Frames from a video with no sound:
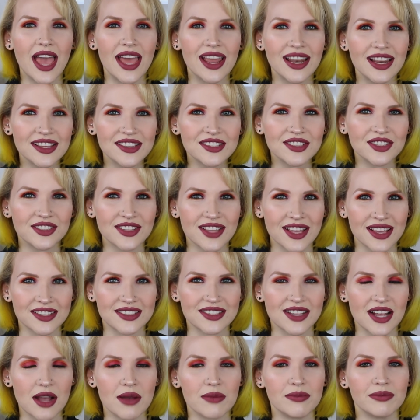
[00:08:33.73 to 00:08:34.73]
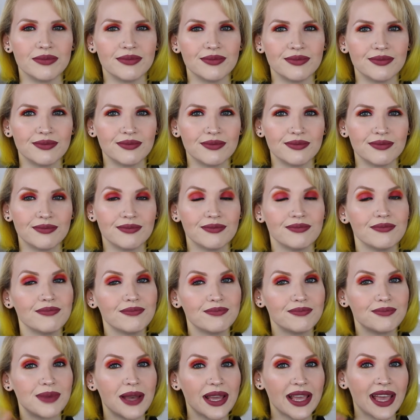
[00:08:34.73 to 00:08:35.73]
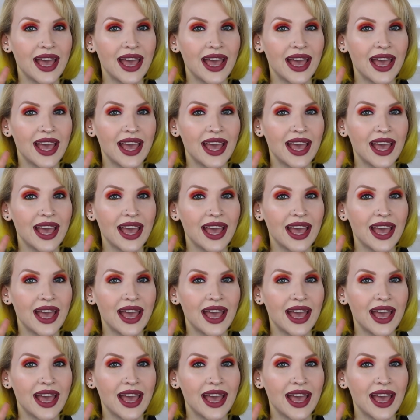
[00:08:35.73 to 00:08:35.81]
And until next time, bye